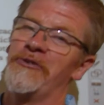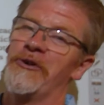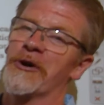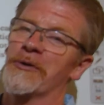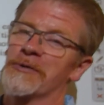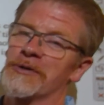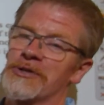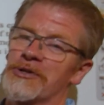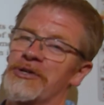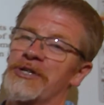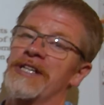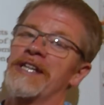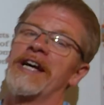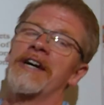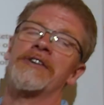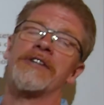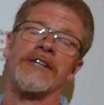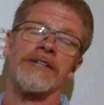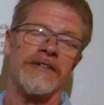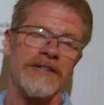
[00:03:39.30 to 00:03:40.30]
We're learning
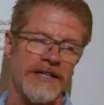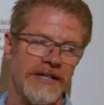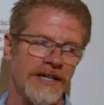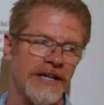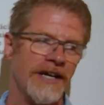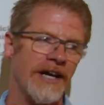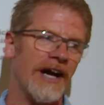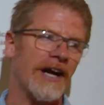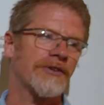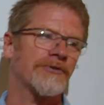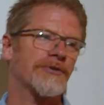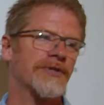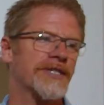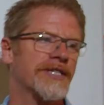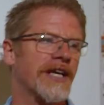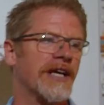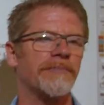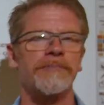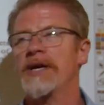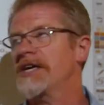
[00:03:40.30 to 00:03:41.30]
how to
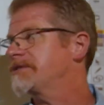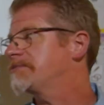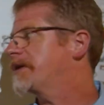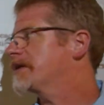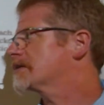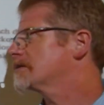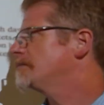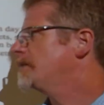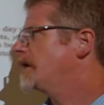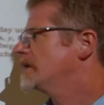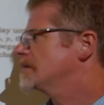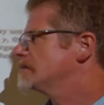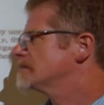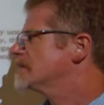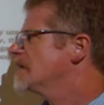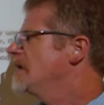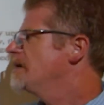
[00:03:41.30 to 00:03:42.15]
understand mathematical models.